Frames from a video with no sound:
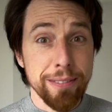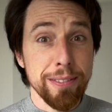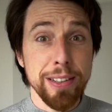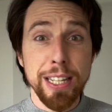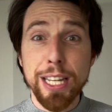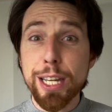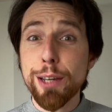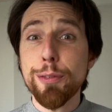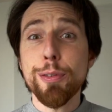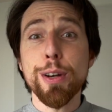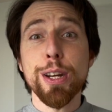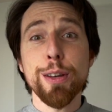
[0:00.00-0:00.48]

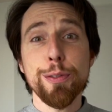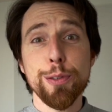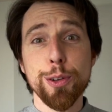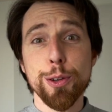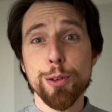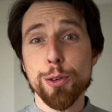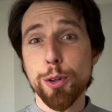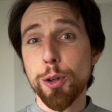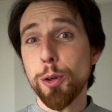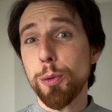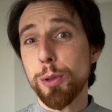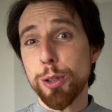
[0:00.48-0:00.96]
Even if you
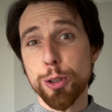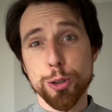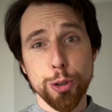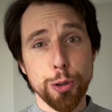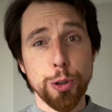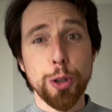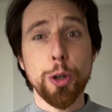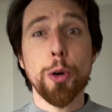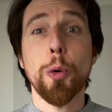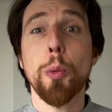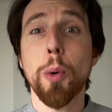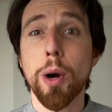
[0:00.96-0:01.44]
do enjoy
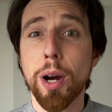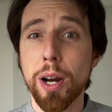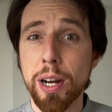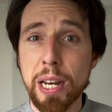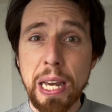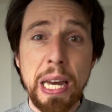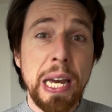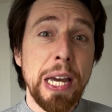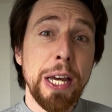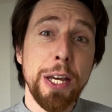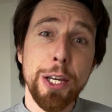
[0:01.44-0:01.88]
your work,